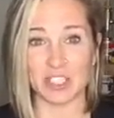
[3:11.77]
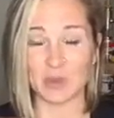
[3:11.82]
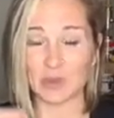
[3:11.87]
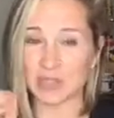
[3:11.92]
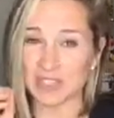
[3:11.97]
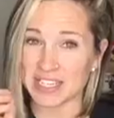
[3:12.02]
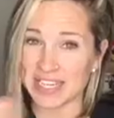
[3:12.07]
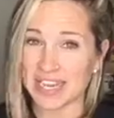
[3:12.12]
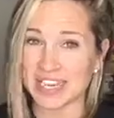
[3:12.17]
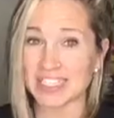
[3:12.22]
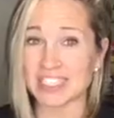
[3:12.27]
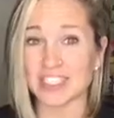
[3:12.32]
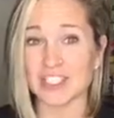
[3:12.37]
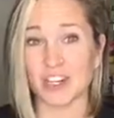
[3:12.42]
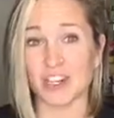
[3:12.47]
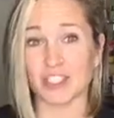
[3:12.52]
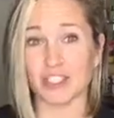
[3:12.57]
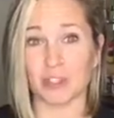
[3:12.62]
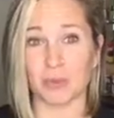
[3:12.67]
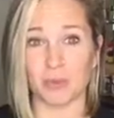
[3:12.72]
You need to
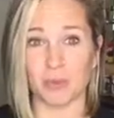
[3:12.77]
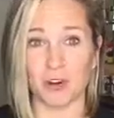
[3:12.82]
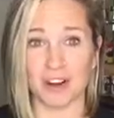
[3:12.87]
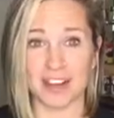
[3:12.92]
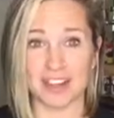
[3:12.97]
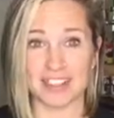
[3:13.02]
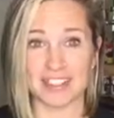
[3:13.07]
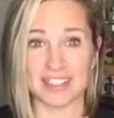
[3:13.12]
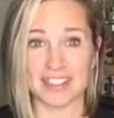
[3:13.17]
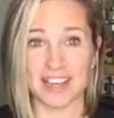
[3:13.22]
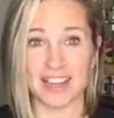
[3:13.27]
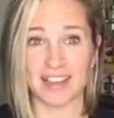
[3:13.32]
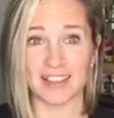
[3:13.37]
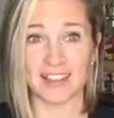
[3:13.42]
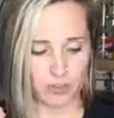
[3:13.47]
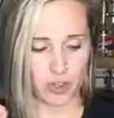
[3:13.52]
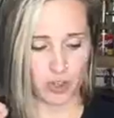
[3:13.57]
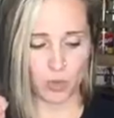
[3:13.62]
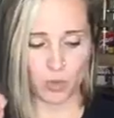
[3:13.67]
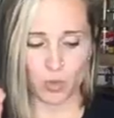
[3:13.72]
start your morning in
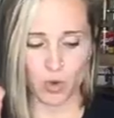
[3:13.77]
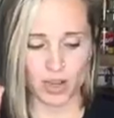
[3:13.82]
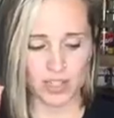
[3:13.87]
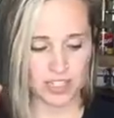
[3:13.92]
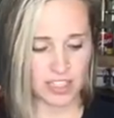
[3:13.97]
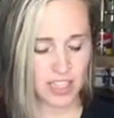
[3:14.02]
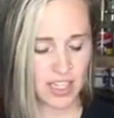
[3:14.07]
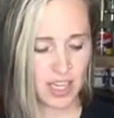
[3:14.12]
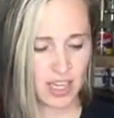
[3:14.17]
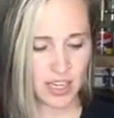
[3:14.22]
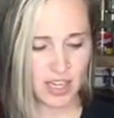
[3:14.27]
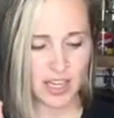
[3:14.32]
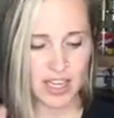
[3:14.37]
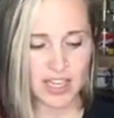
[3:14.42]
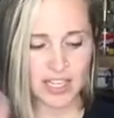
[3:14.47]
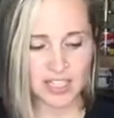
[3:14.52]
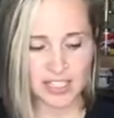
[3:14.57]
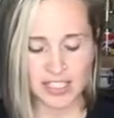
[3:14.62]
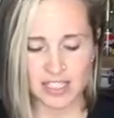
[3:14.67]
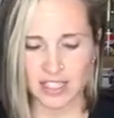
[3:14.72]
silence. If you want to
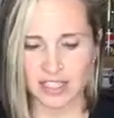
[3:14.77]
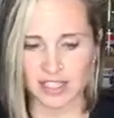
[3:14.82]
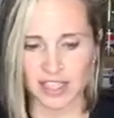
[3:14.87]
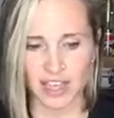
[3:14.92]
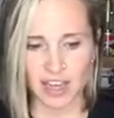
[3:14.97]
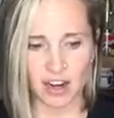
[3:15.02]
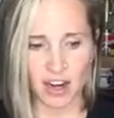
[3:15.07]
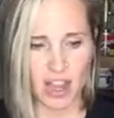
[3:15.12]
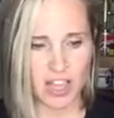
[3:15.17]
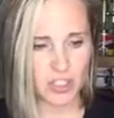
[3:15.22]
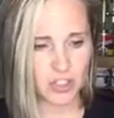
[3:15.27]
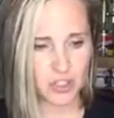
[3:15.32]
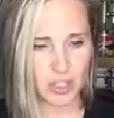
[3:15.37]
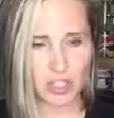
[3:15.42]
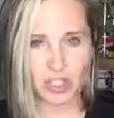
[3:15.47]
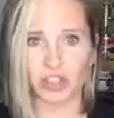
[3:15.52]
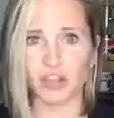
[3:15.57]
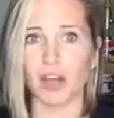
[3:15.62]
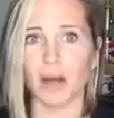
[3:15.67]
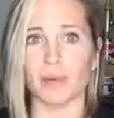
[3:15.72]
sit there and
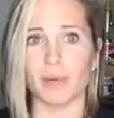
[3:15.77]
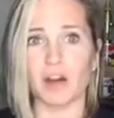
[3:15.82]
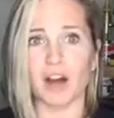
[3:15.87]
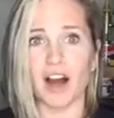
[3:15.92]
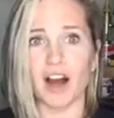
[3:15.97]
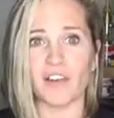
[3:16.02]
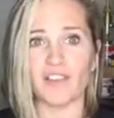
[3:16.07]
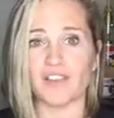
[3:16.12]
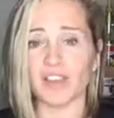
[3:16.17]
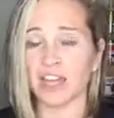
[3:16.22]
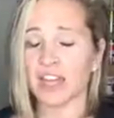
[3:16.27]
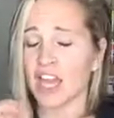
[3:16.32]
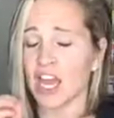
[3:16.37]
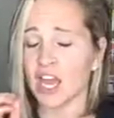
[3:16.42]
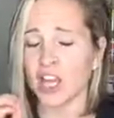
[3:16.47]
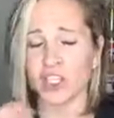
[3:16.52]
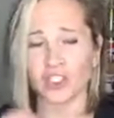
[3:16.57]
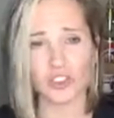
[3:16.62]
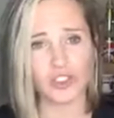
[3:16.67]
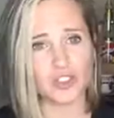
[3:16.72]
drink your cup of coffee,
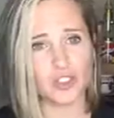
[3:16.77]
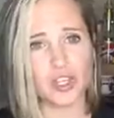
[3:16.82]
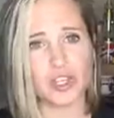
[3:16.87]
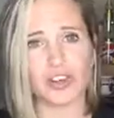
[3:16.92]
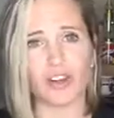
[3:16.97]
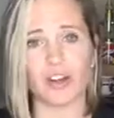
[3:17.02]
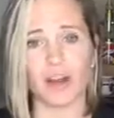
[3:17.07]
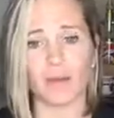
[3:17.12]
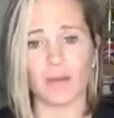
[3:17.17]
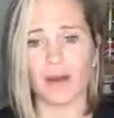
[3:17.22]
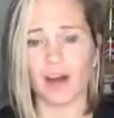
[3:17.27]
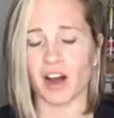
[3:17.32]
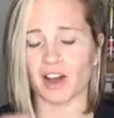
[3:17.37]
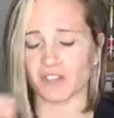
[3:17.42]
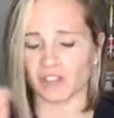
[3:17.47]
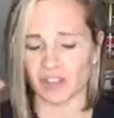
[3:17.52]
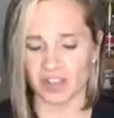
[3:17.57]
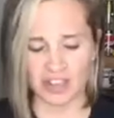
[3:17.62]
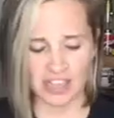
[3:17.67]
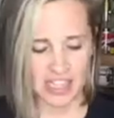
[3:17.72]
drink your cup of coffee.